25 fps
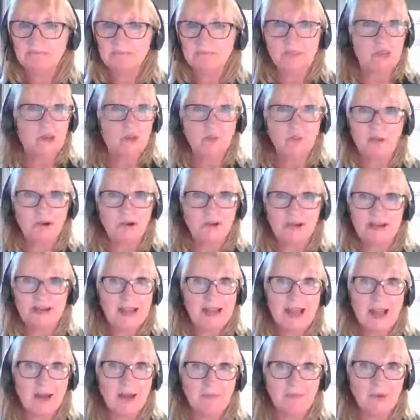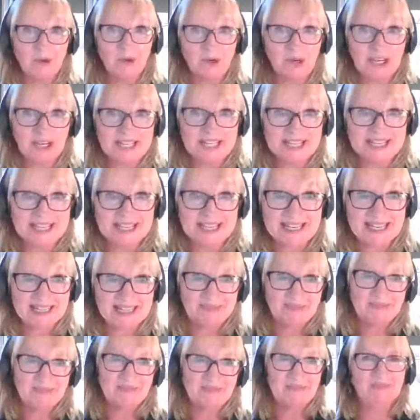Don't worry, I'm not going to sing
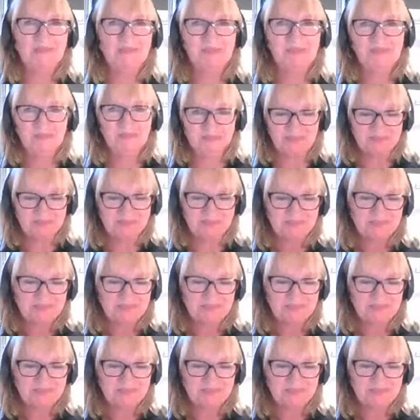it.